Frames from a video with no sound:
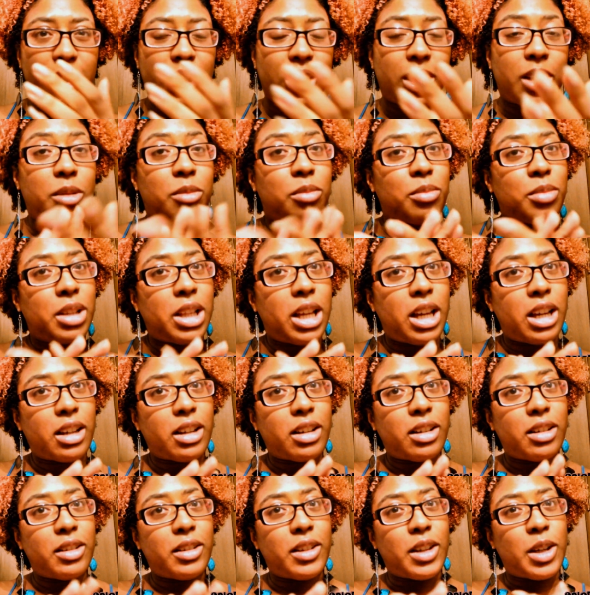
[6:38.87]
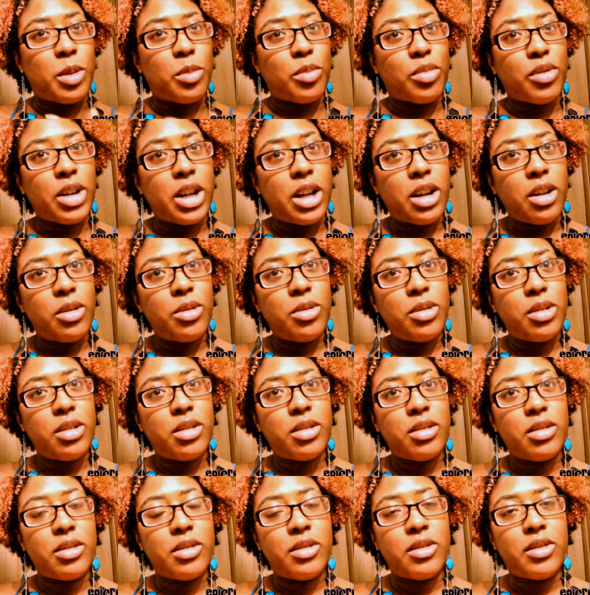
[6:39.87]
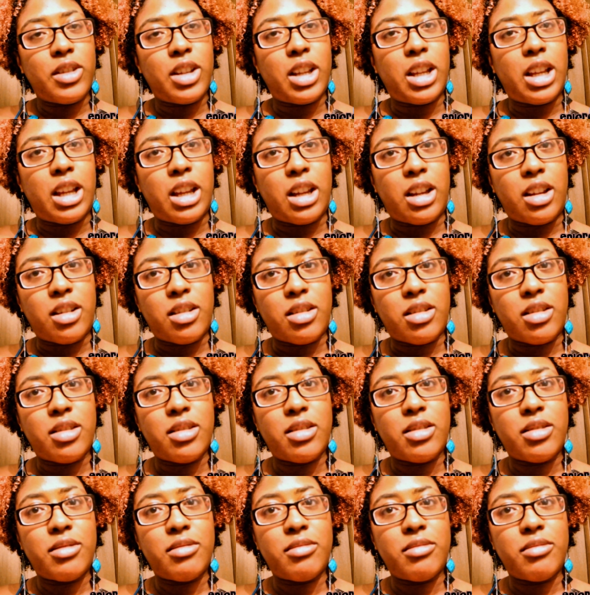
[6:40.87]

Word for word: I am black, I am proud, and